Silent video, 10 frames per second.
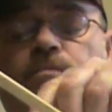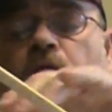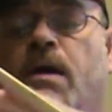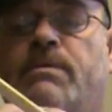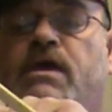
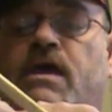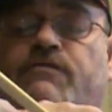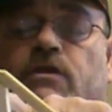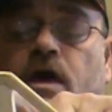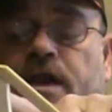
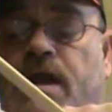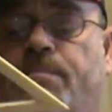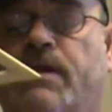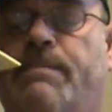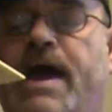If you line it
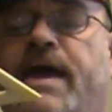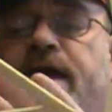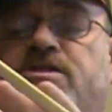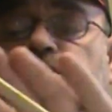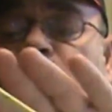up on the back
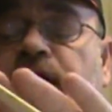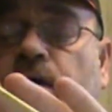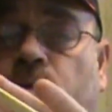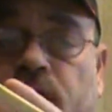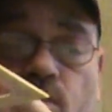edge and go that